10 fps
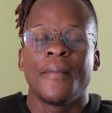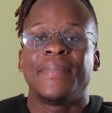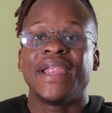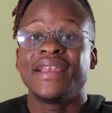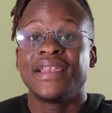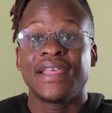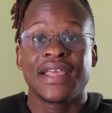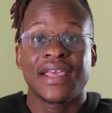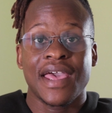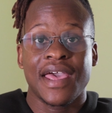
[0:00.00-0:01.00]

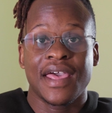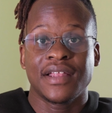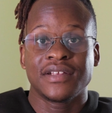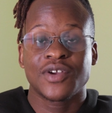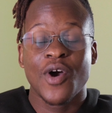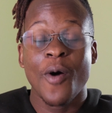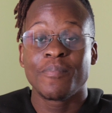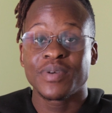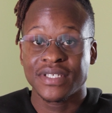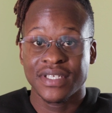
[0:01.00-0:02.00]
Blending and
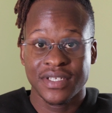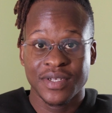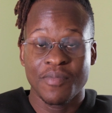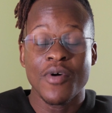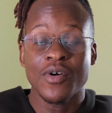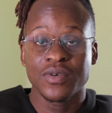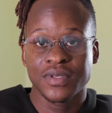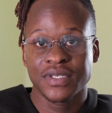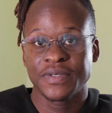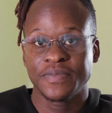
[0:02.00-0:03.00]
composite
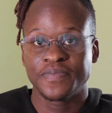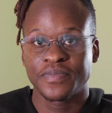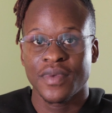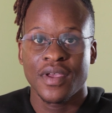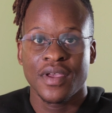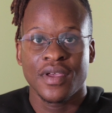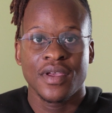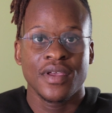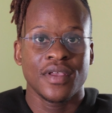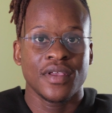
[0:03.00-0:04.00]
modes.
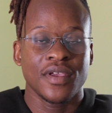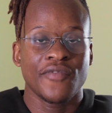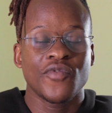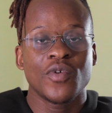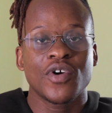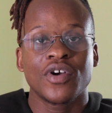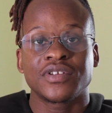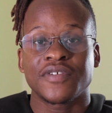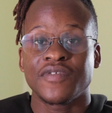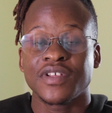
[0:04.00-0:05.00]
If you work on
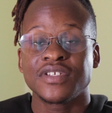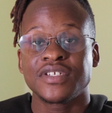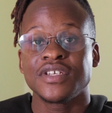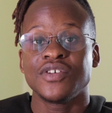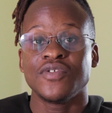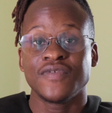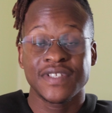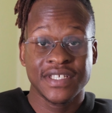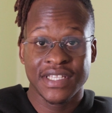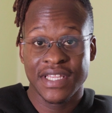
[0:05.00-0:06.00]
DaVinci, you've
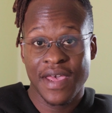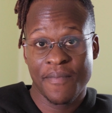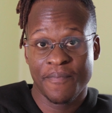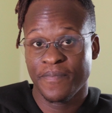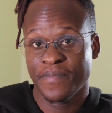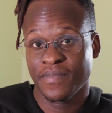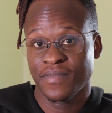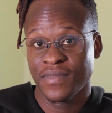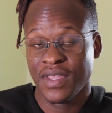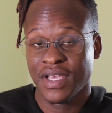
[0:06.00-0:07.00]
seen them.
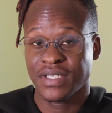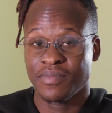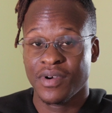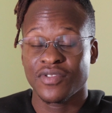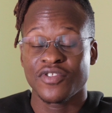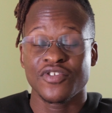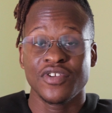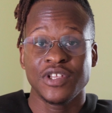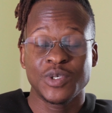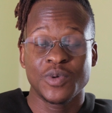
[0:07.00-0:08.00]
There's about
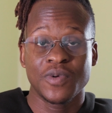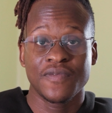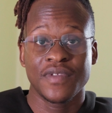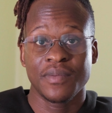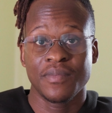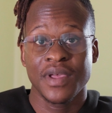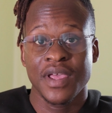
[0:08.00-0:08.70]
32 of them.